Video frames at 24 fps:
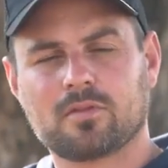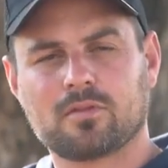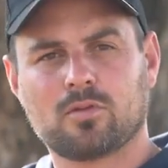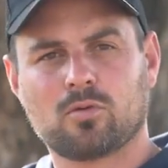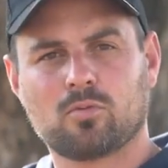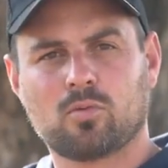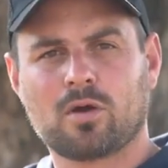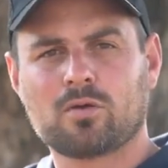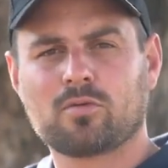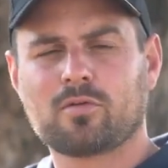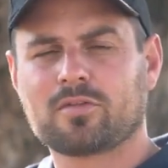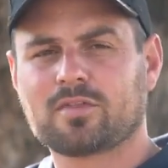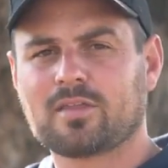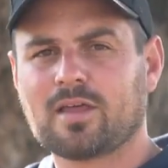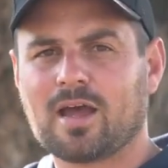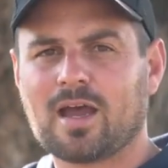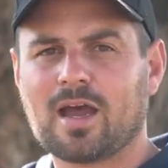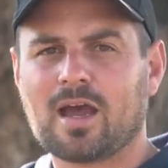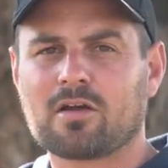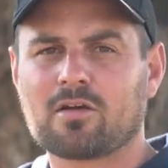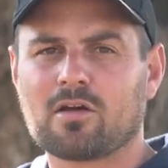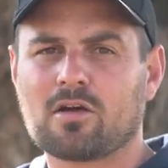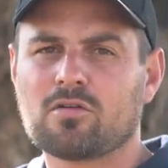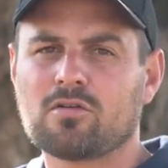The one with the
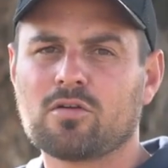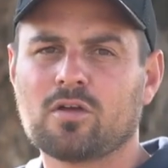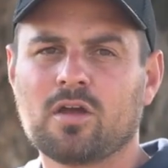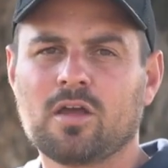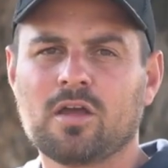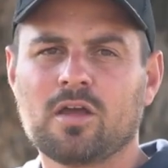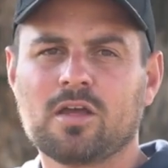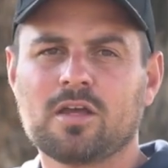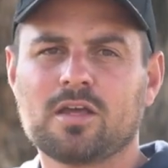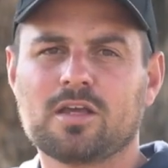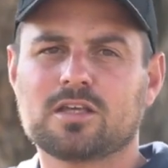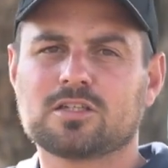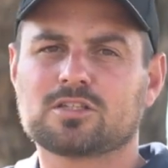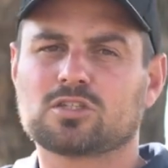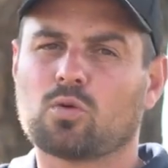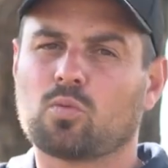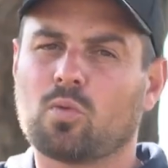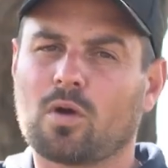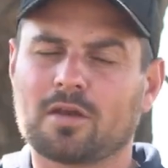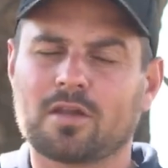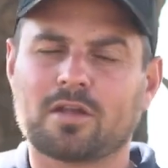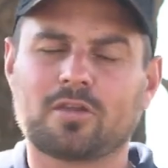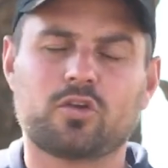arrow is the one